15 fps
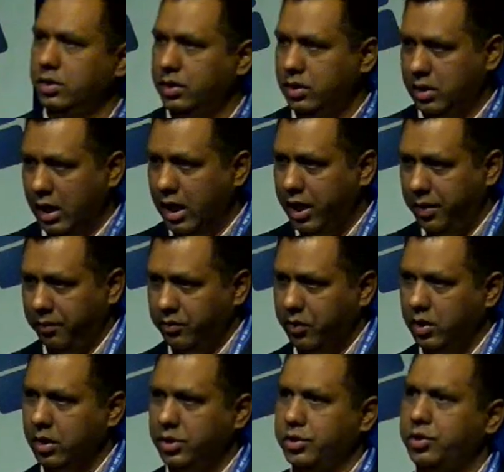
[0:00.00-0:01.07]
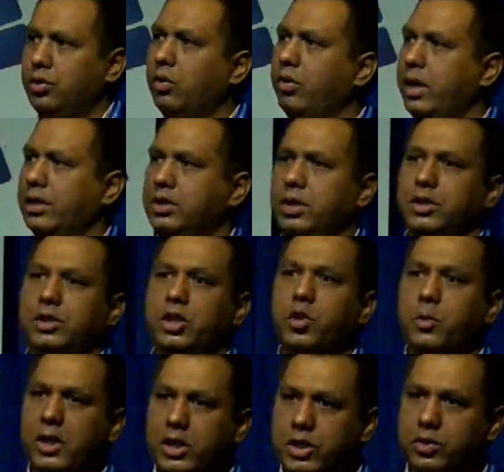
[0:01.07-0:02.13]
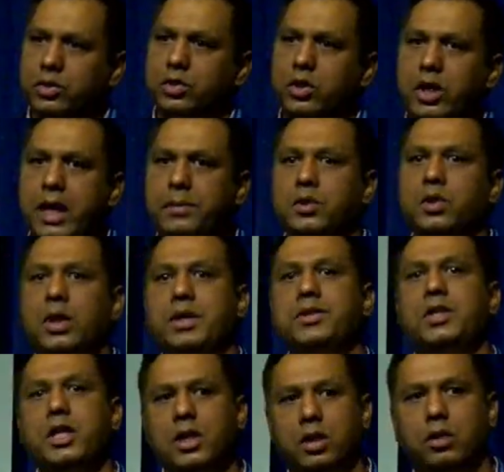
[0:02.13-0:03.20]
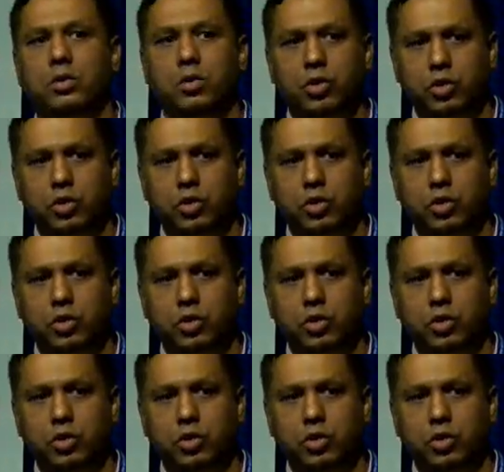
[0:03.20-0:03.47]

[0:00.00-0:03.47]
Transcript: time, the storage is cumulative. So you have to consider those